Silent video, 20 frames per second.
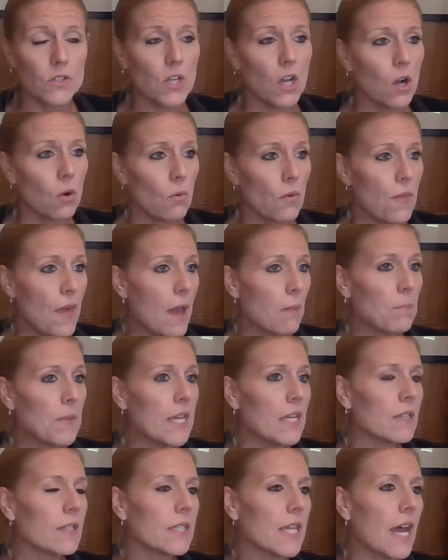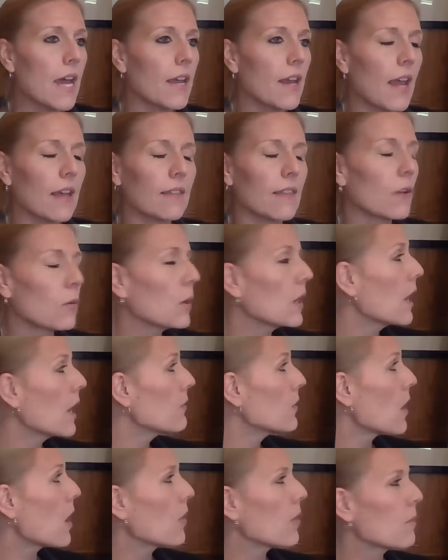So with that being said, I think we
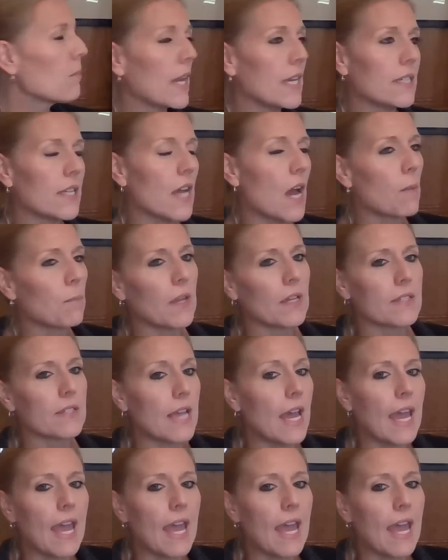covered all the main topics.